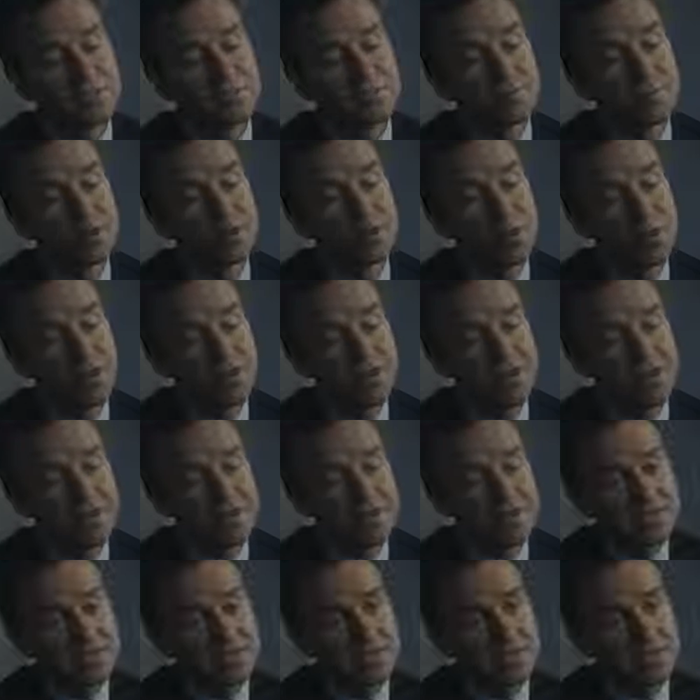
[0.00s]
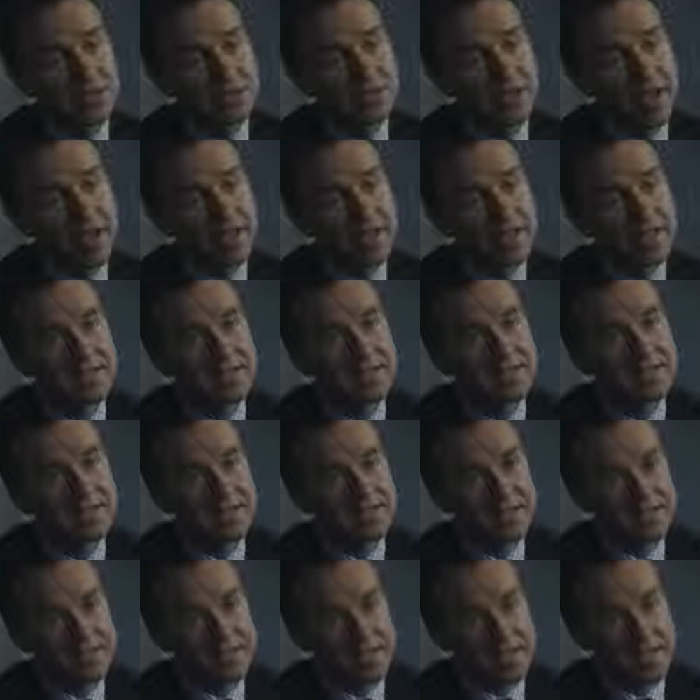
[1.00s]
Number one is to try and
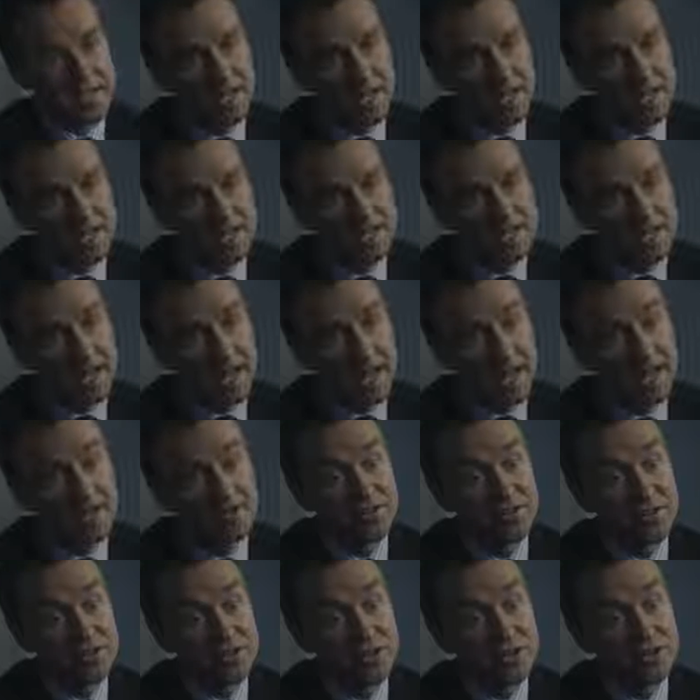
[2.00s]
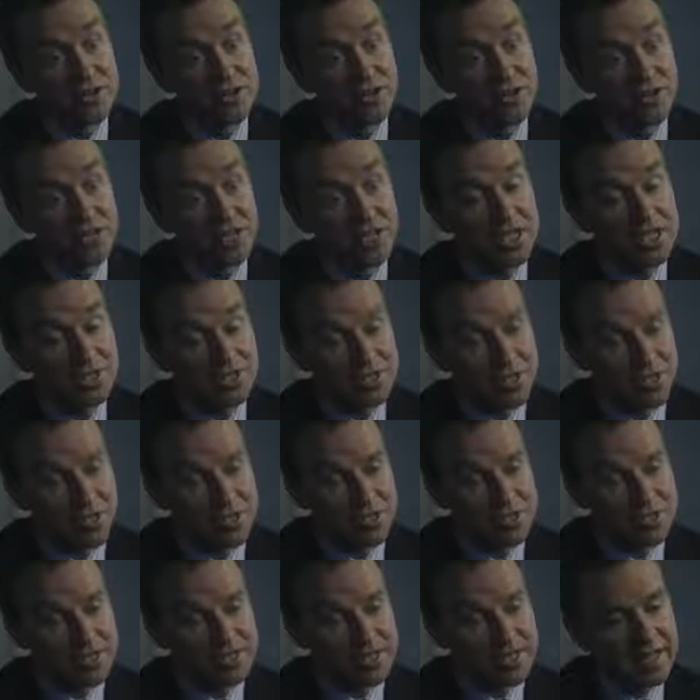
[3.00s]
synthesize and study
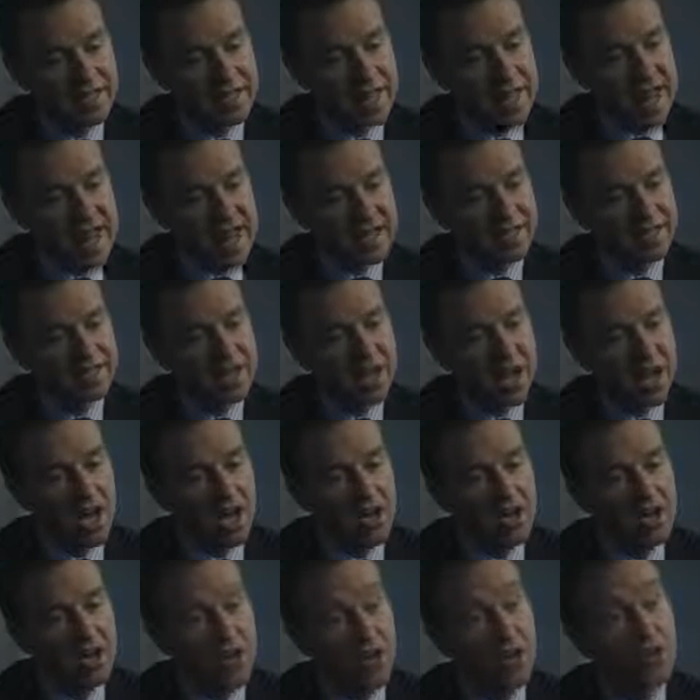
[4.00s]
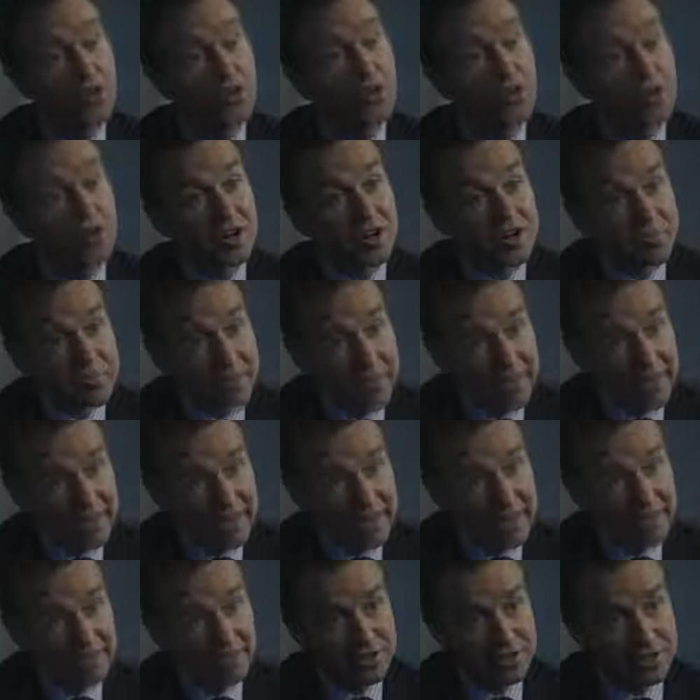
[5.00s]
drugs that act on other
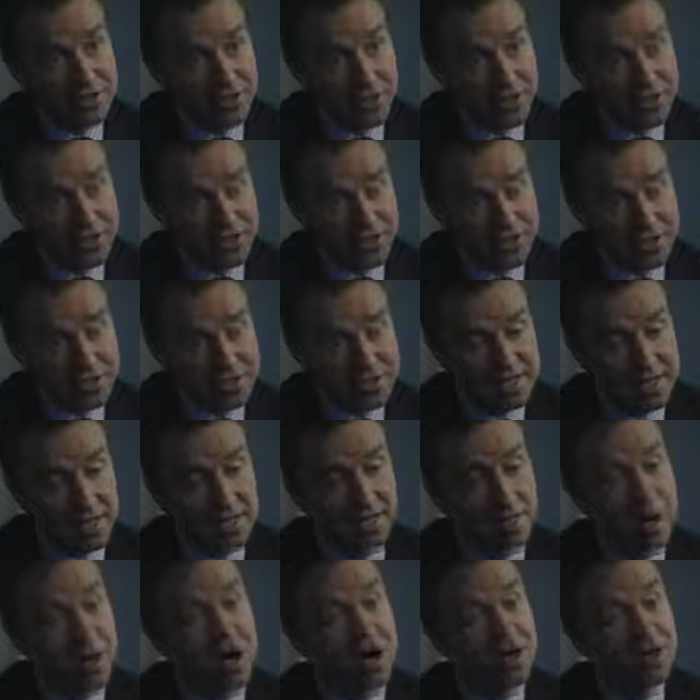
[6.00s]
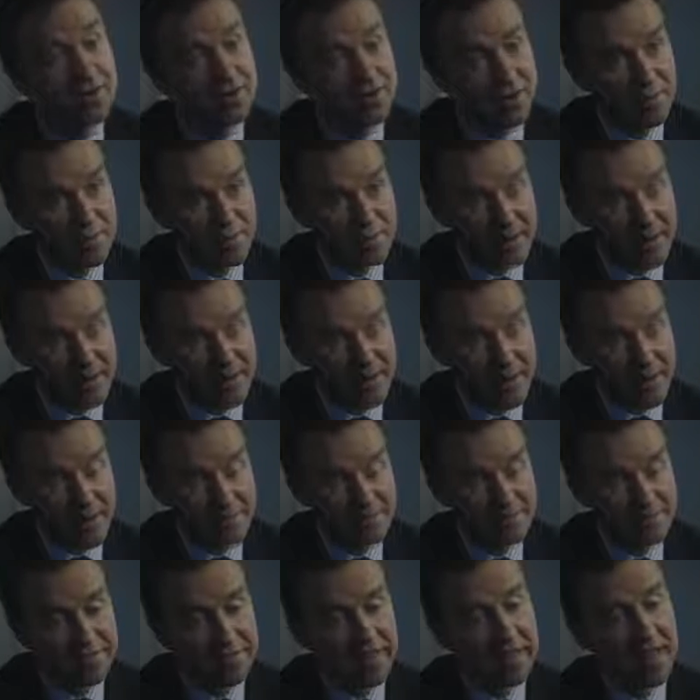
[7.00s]
molecular changes apart from
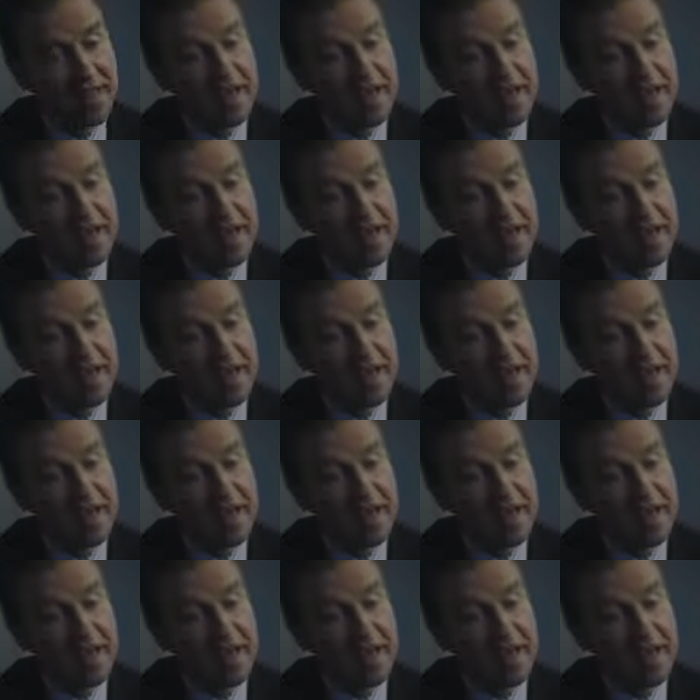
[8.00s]
BRAF,